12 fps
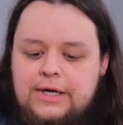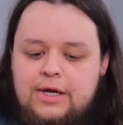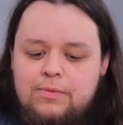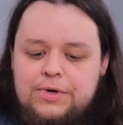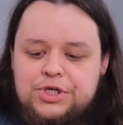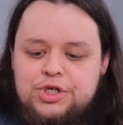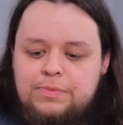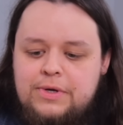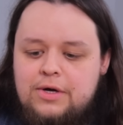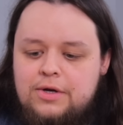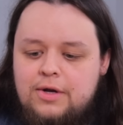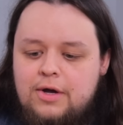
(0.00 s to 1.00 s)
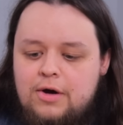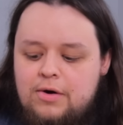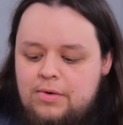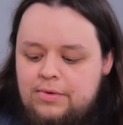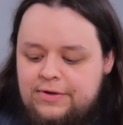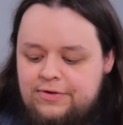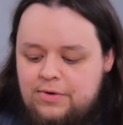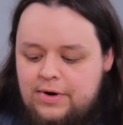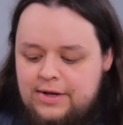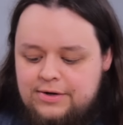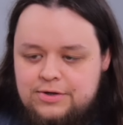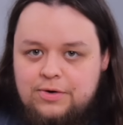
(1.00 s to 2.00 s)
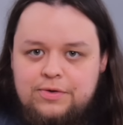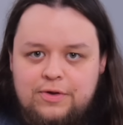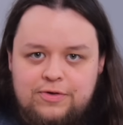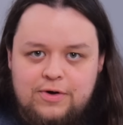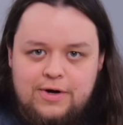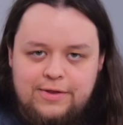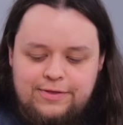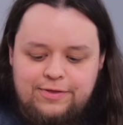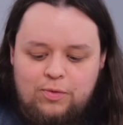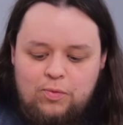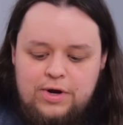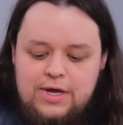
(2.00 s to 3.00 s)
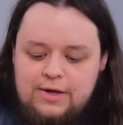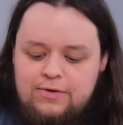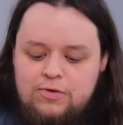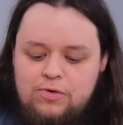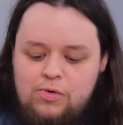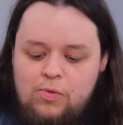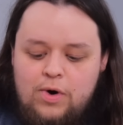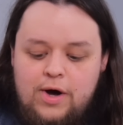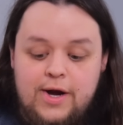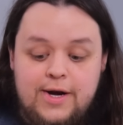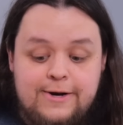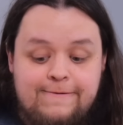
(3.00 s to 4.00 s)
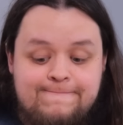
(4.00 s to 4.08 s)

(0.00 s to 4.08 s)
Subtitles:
in. We should be good to go. Let's go ahead and turn this on. 3, 2, 1.